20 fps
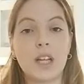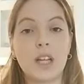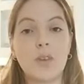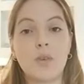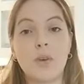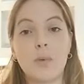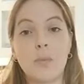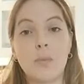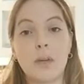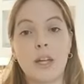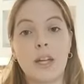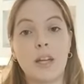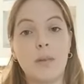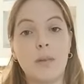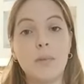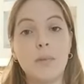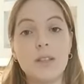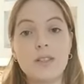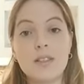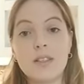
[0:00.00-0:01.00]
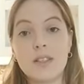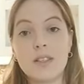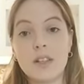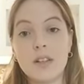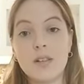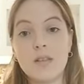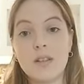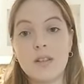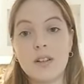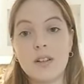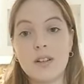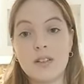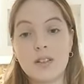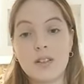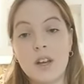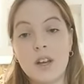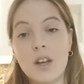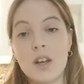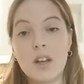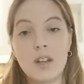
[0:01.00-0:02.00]
would be in business
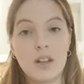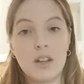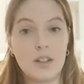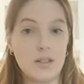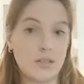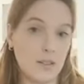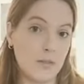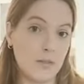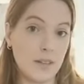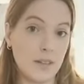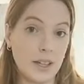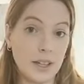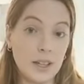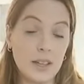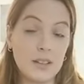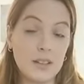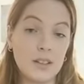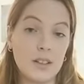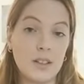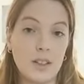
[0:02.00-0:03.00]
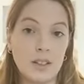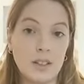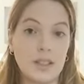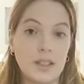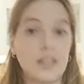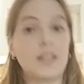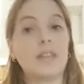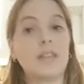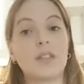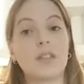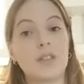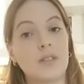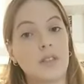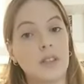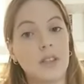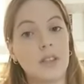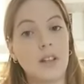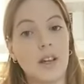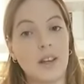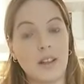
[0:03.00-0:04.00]
areas and stuff like that, and not in the
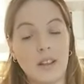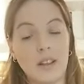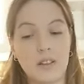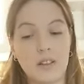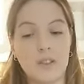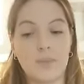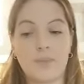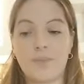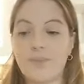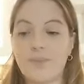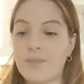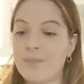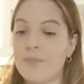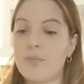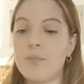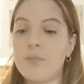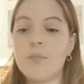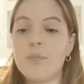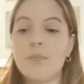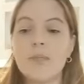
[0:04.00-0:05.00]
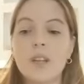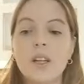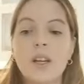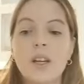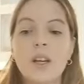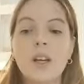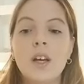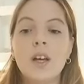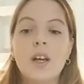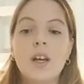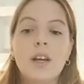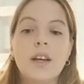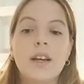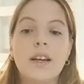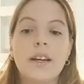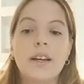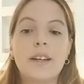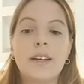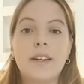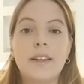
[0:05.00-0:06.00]
street like that.
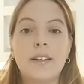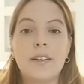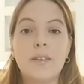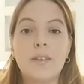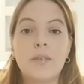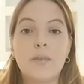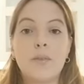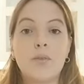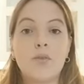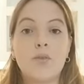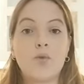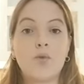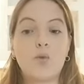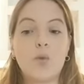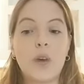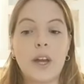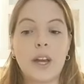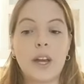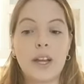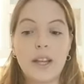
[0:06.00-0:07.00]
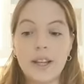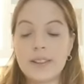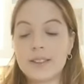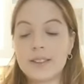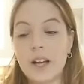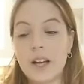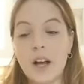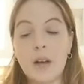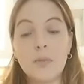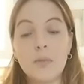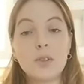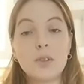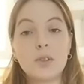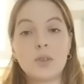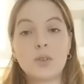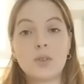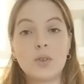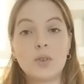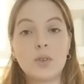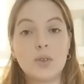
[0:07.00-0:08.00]
When it comes
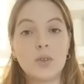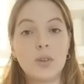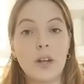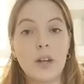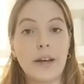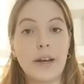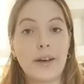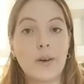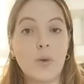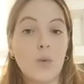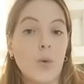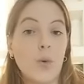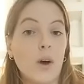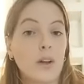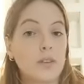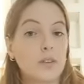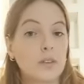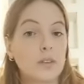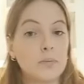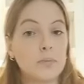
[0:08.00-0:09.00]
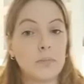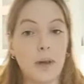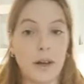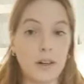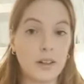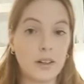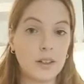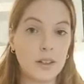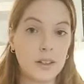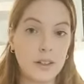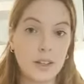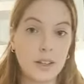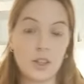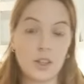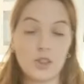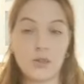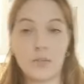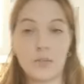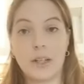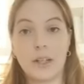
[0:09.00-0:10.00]
to like what to pack
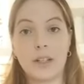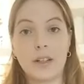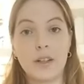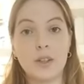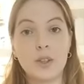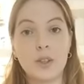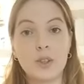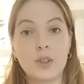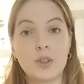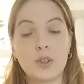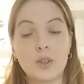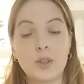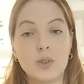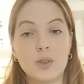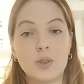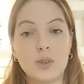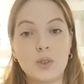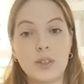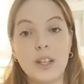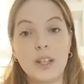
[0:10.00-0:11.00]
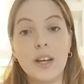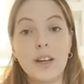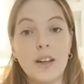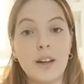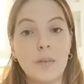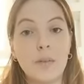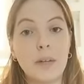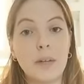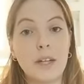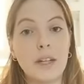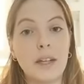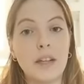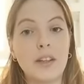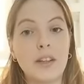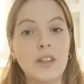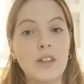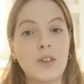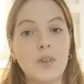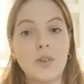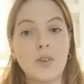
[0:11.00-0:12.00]
in Jamaica, so yeah,
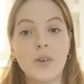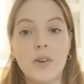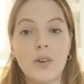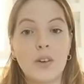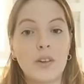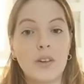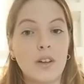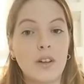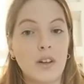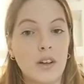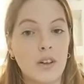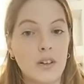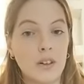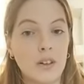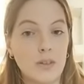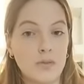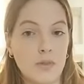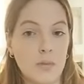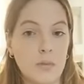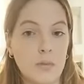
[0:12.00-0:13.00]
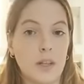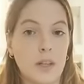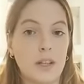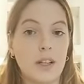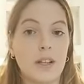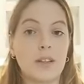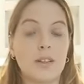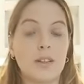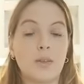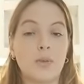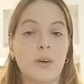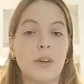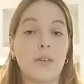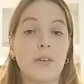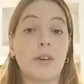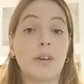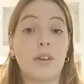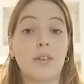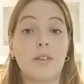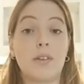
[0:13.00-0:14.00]
you already heard from me that the
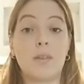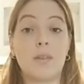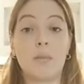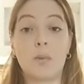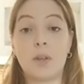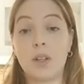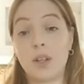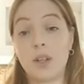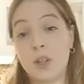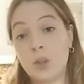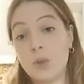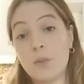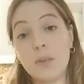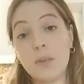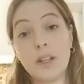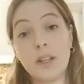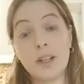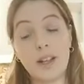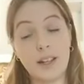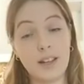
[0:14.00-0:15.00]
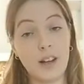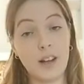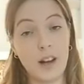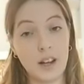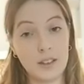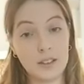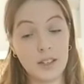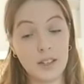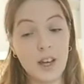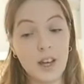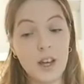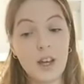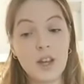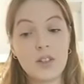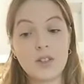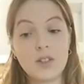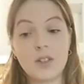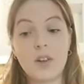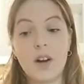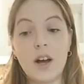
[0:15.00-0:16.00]
weather here is pretty humid and hot.
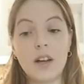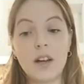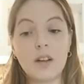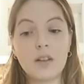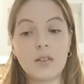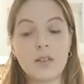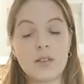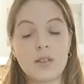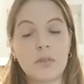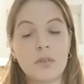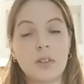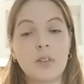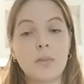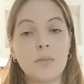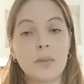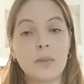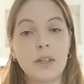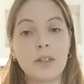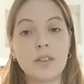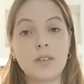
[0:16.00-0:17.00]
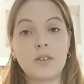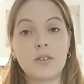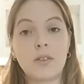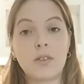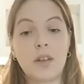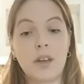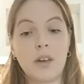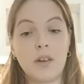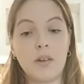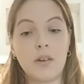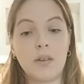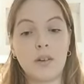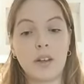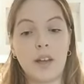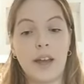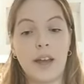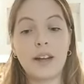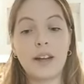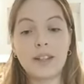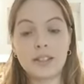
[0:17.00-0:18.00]
So I always recommend to
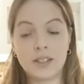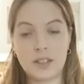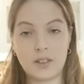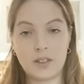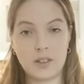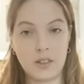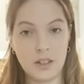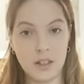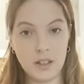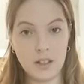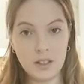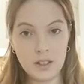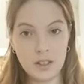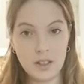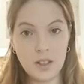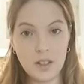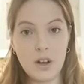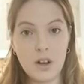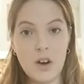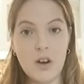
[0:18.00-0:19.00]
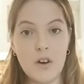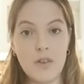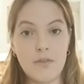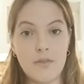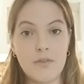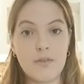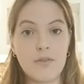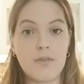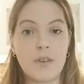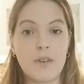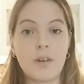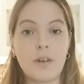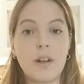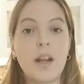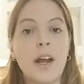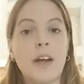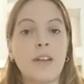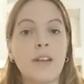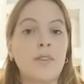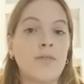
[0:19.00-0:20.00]
carry extra of very
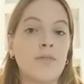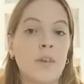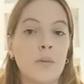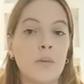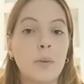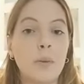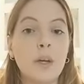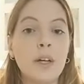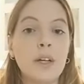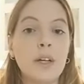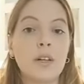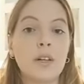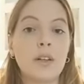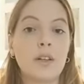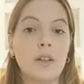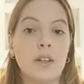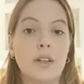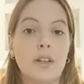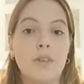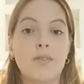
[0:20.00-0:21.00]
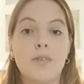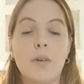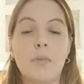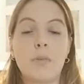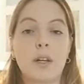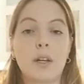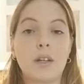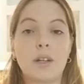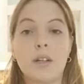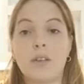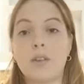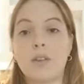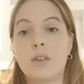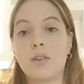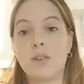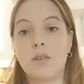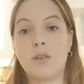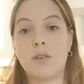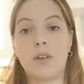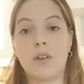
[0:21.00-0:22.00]
light fabric, and fabric that,
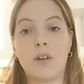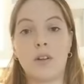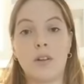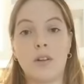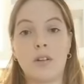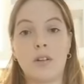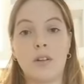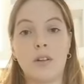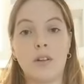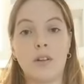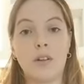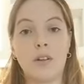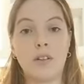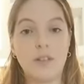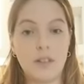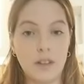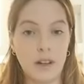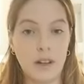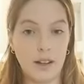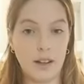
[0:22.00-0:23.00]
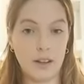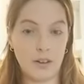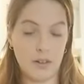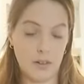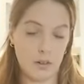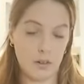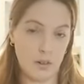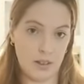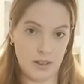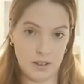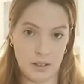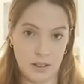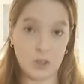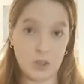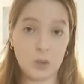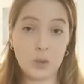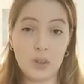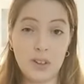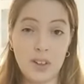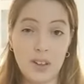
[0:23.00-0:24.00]
the layer is
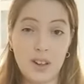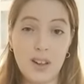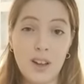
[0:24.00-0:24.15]
not too thick,